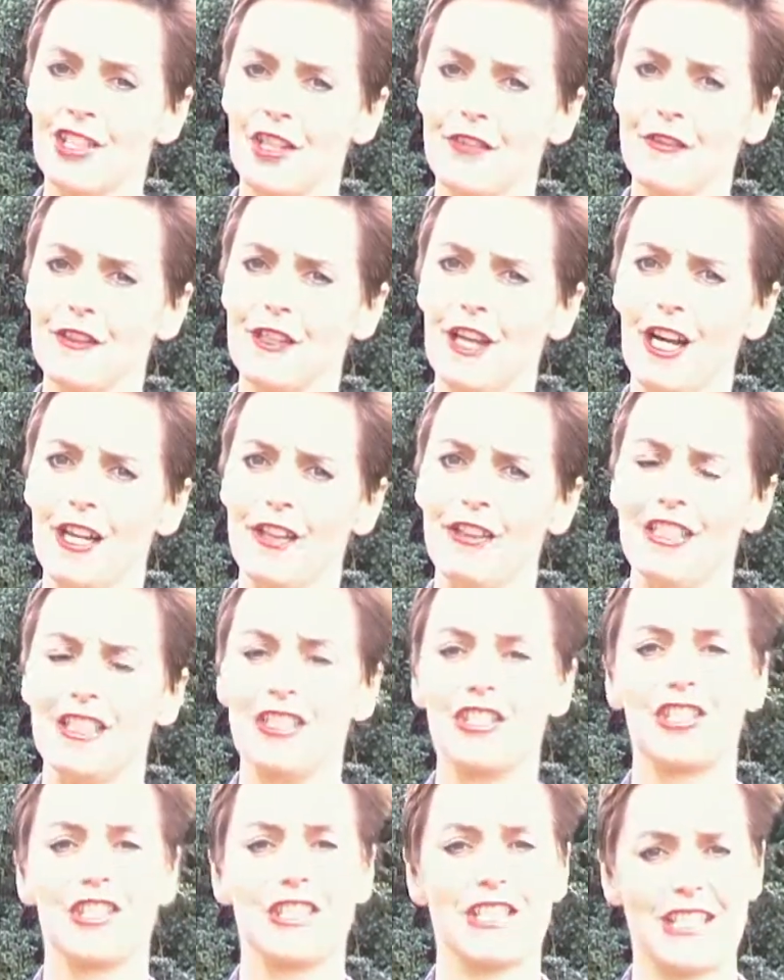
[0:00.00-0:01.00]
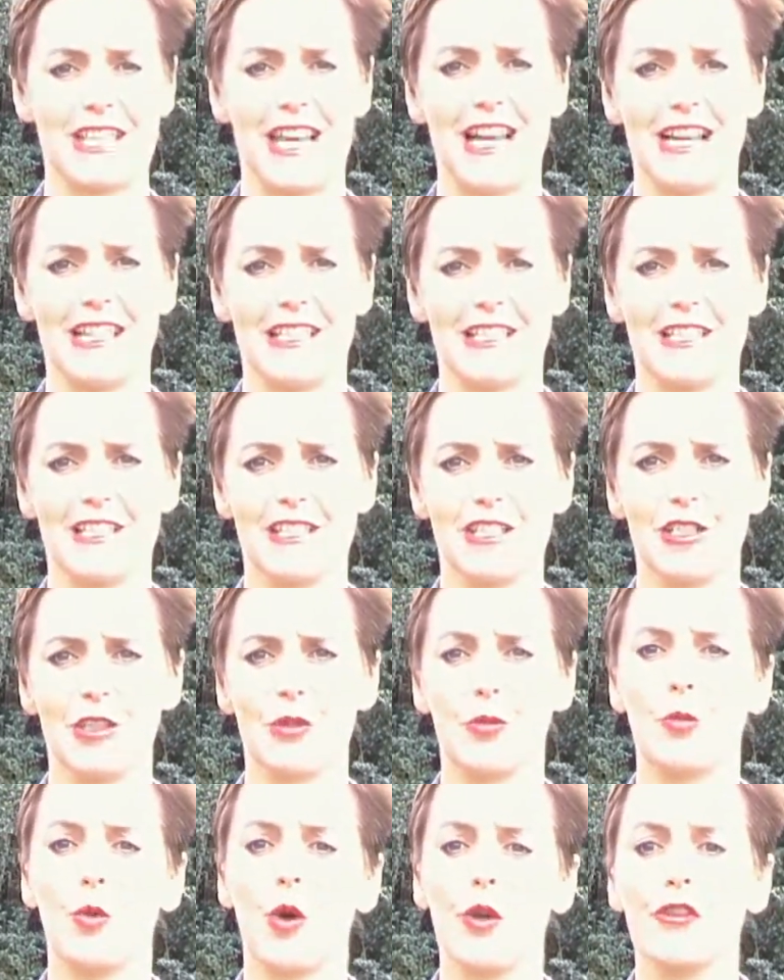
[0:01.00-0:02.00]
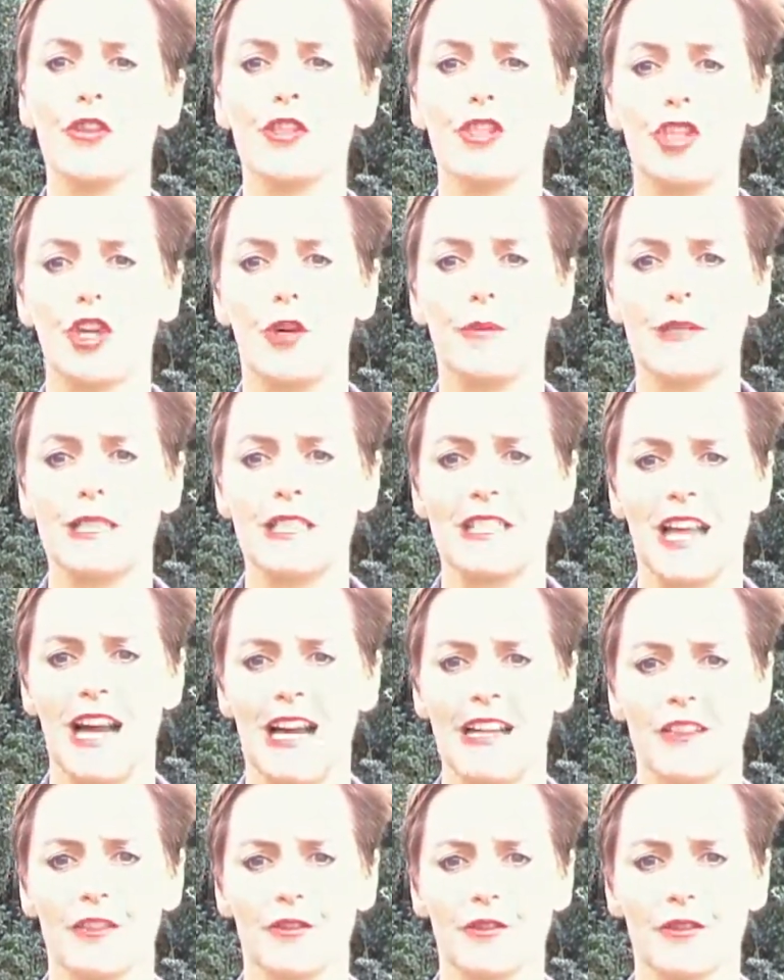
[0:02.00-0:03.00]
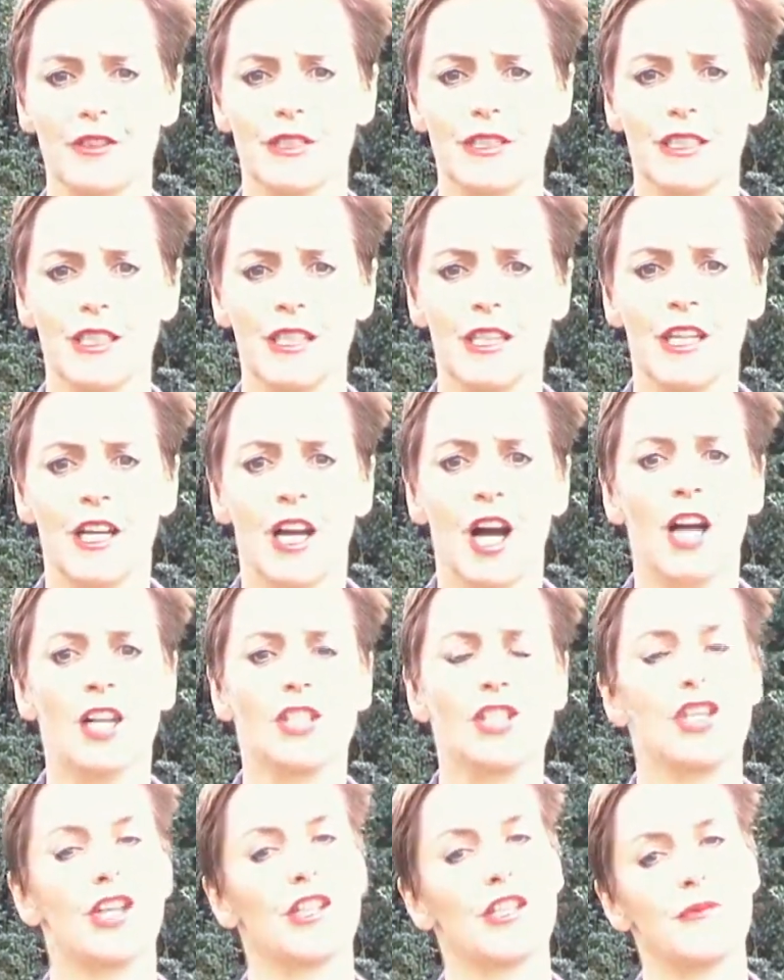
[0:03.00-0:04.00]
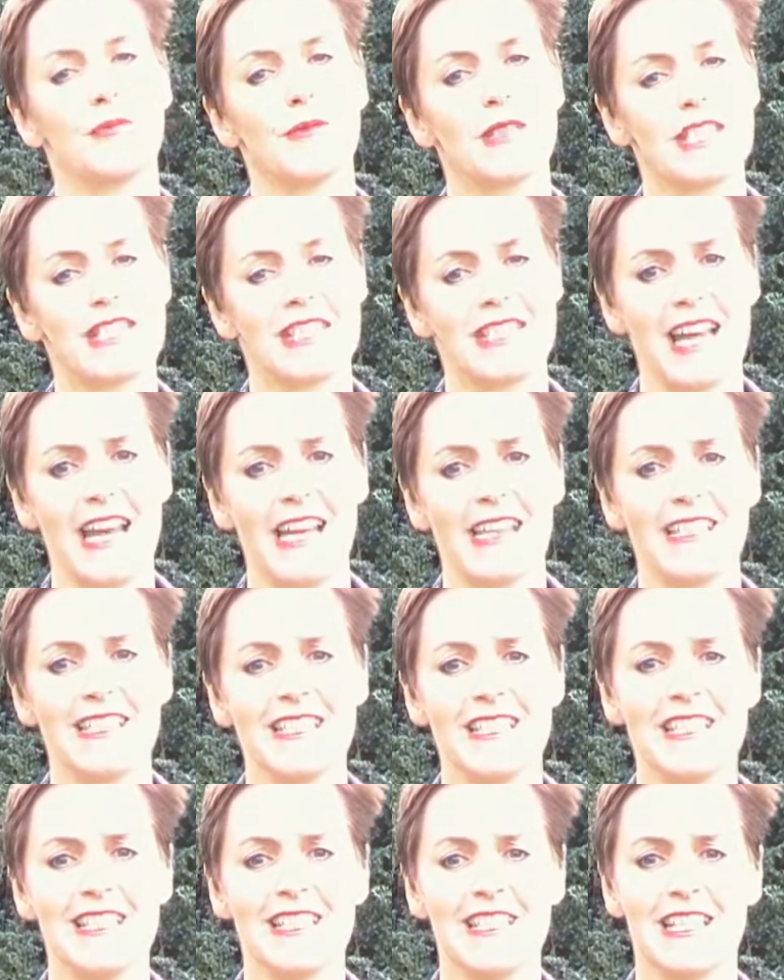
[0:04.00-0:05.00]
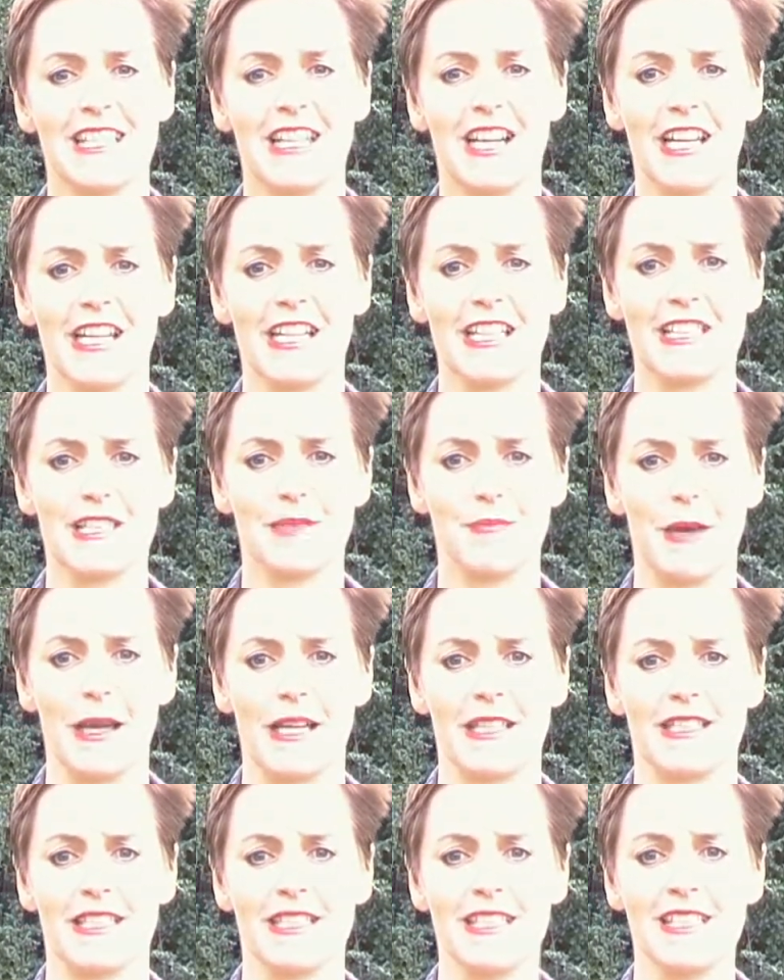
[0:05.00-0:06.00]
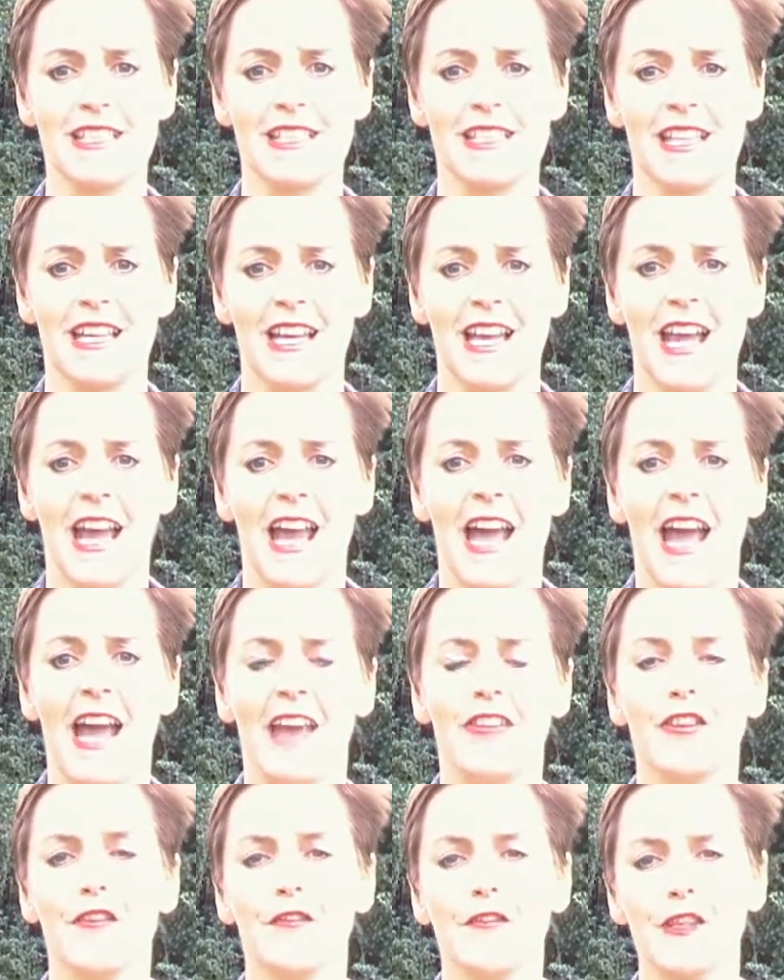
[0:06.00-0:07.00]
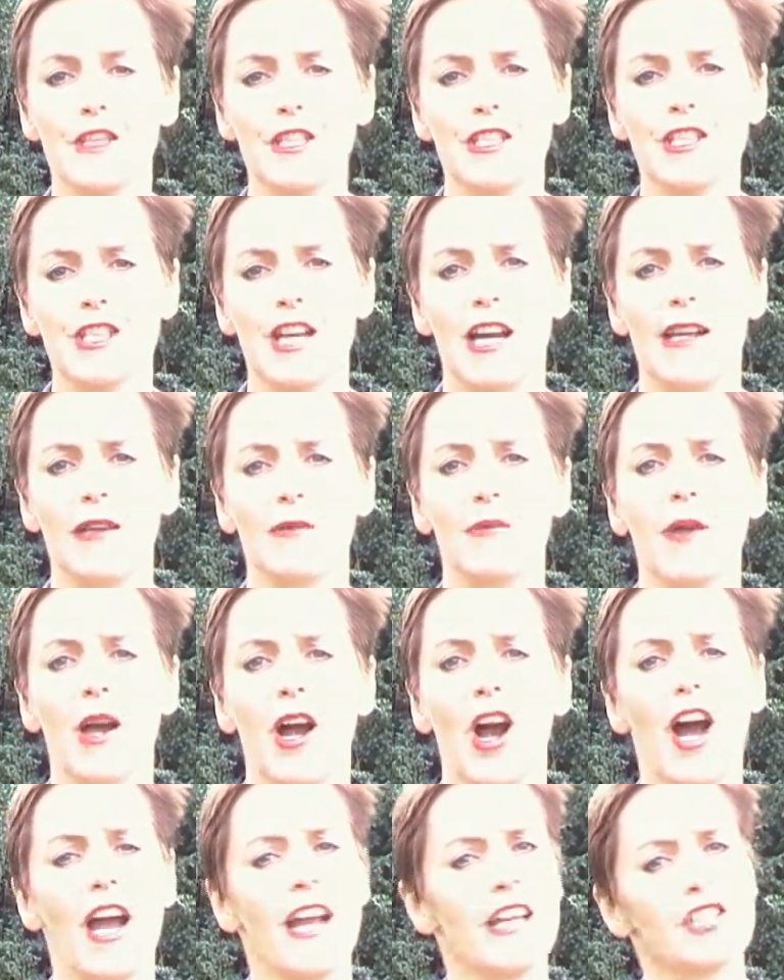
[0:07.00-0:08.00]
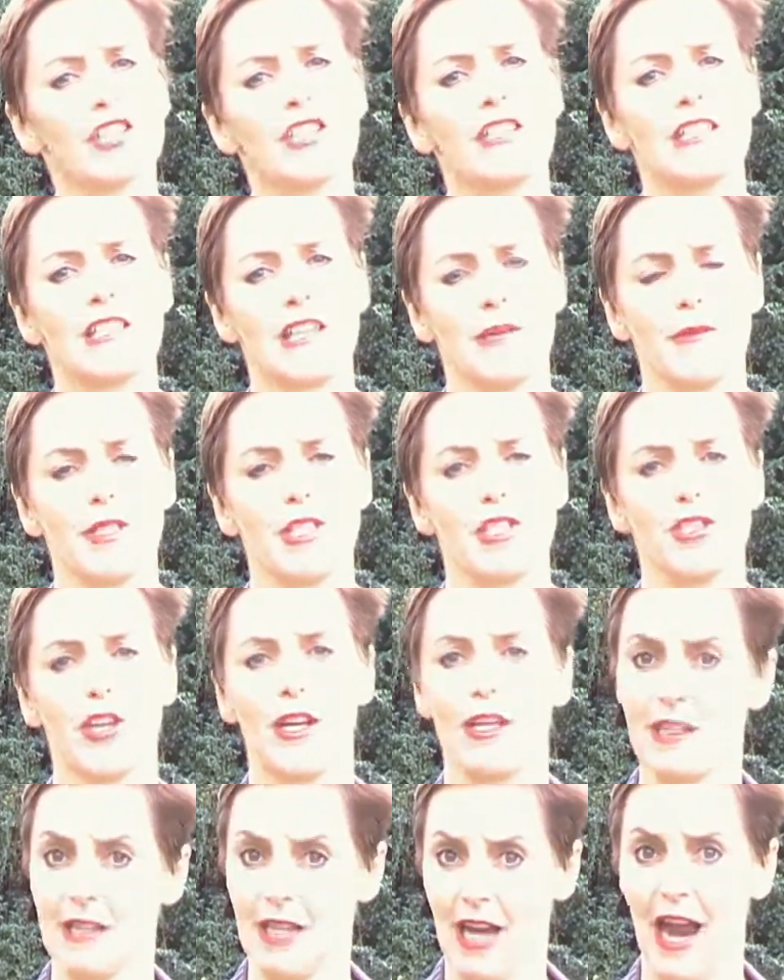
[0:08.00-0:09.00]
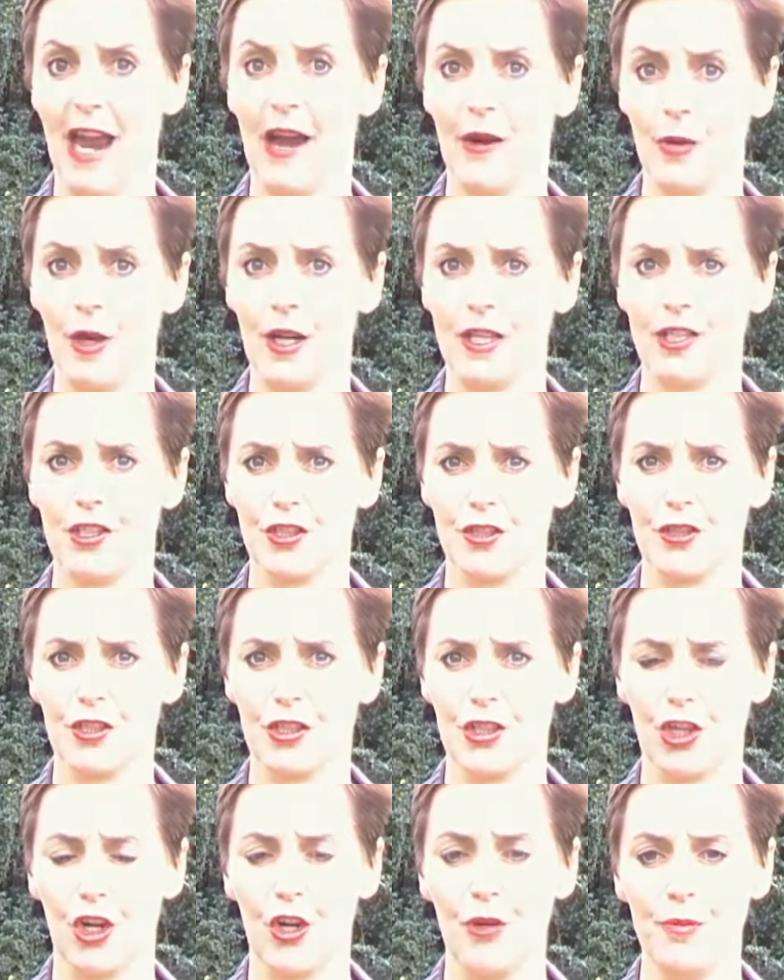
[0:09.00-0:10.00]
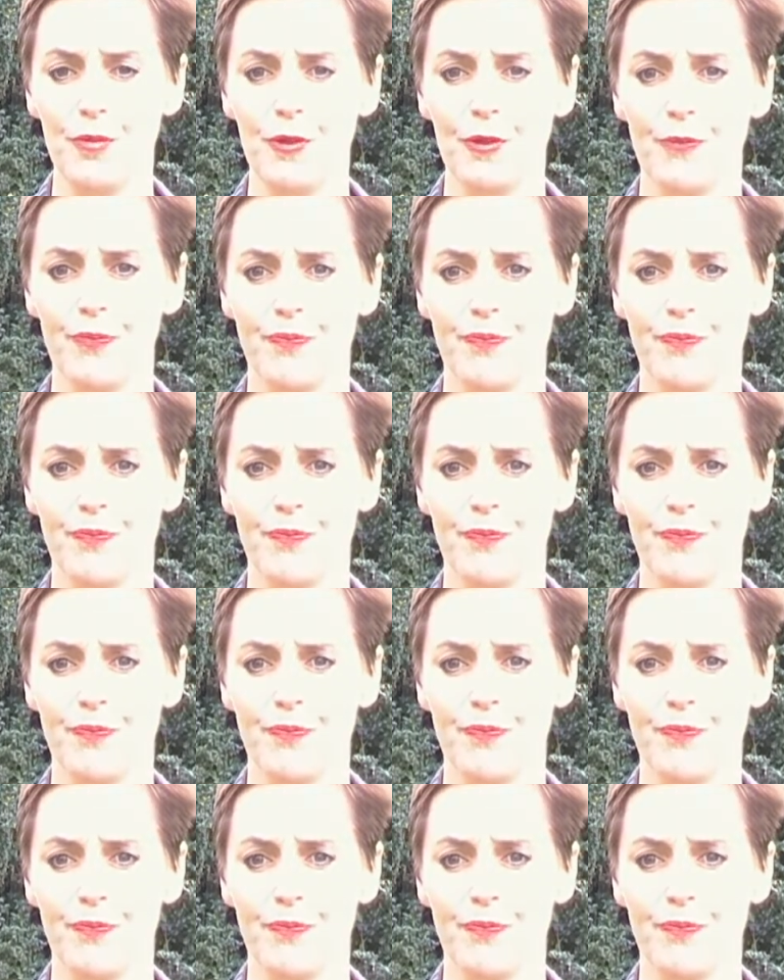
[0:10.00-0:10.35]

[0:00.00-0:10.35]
Jeff and I then discussed what the job entailed. I showed him the standards that I expected, and the first time I actually demonstrated how I do the job.